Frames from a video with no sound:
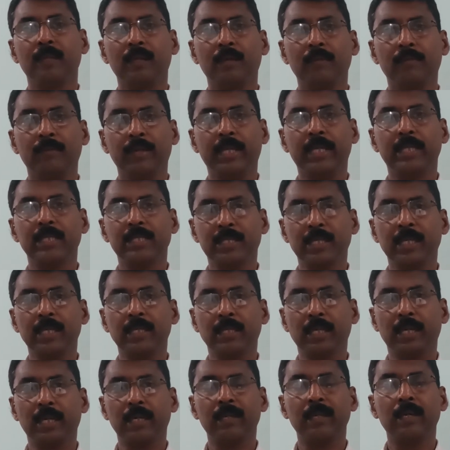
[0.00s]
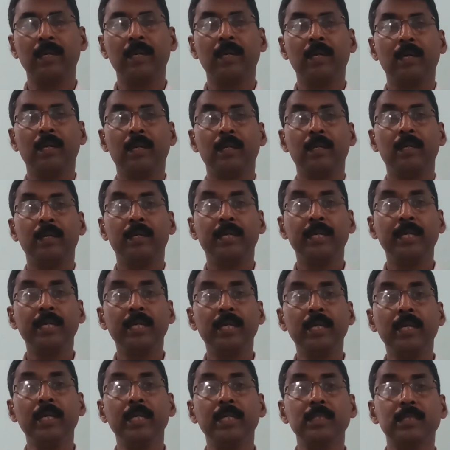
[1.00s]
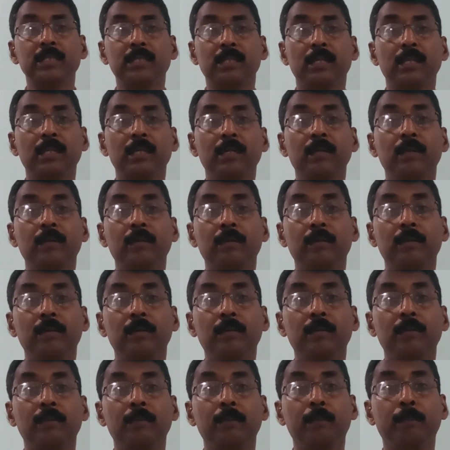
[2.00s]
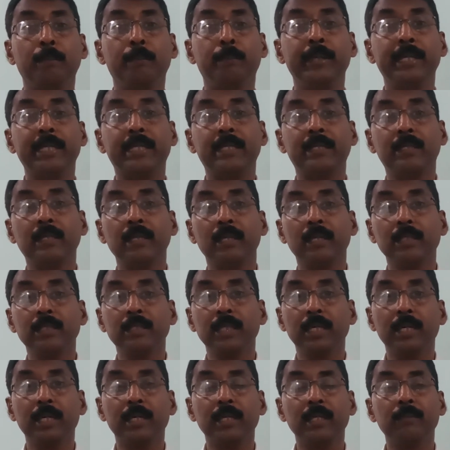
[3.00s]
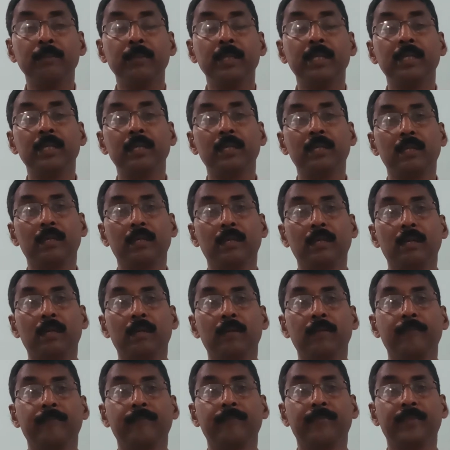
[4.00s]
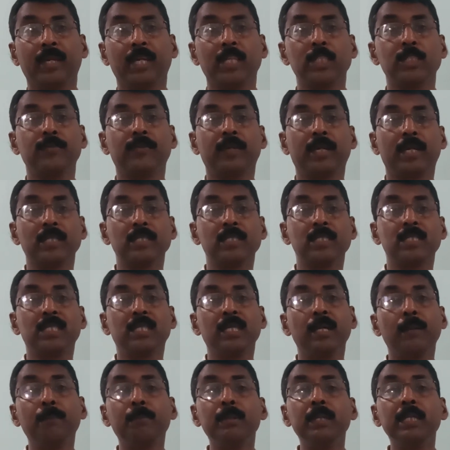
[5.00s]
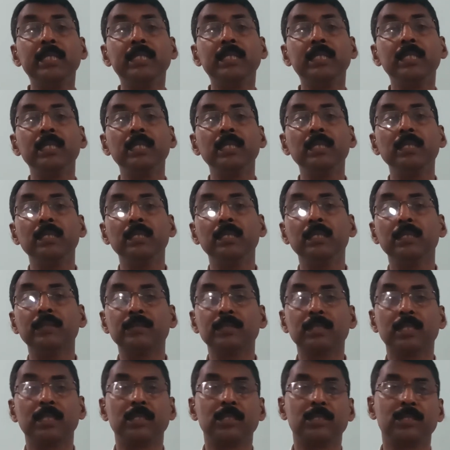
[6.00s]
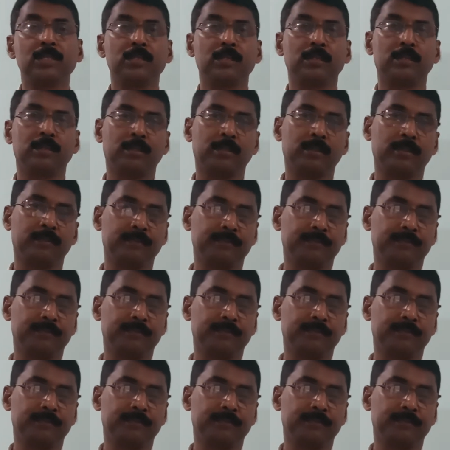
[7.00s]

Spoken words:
we can say that DNA is a better genetic material as far as stability is concerned.